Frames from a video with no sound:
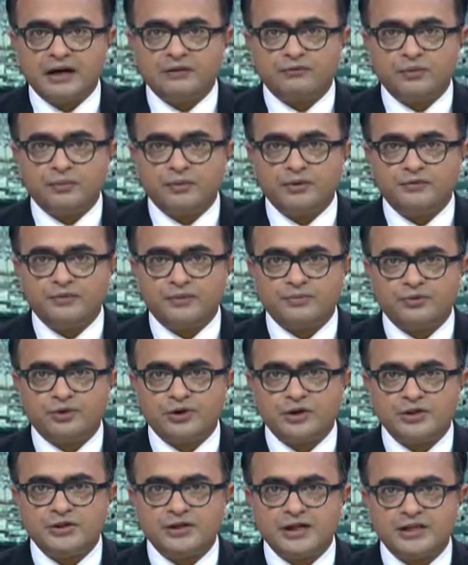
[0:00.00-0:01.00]
A woman from
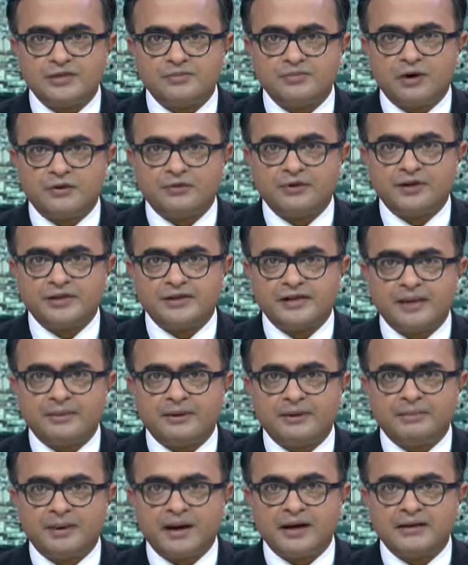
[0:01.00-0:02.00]
Tunisia's moderate
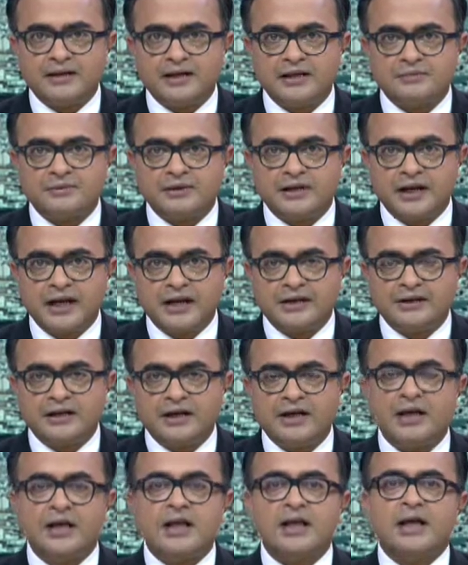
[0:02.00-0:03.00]
Islamic party has been
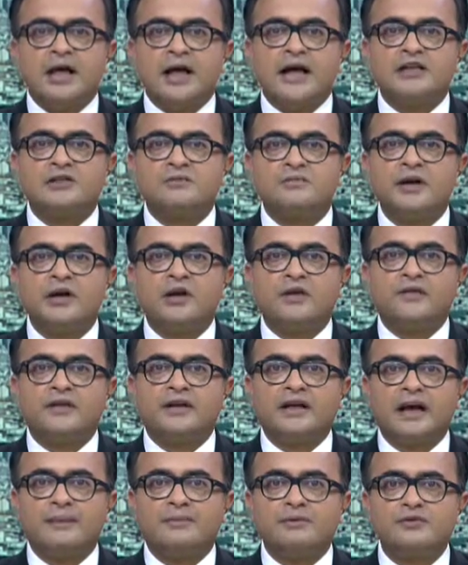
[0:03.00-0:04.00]
elected as mayor of the
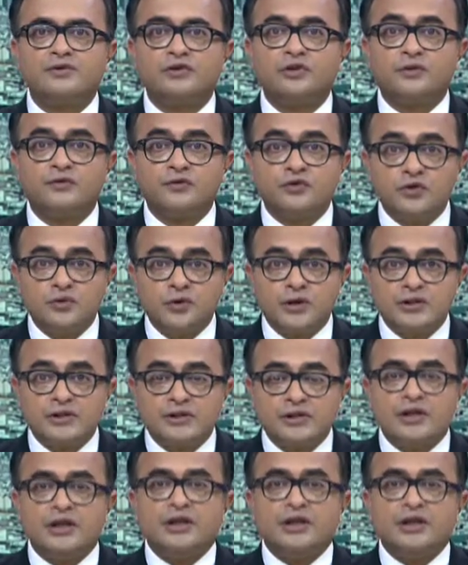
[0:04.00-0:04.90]
capital city of Tunis.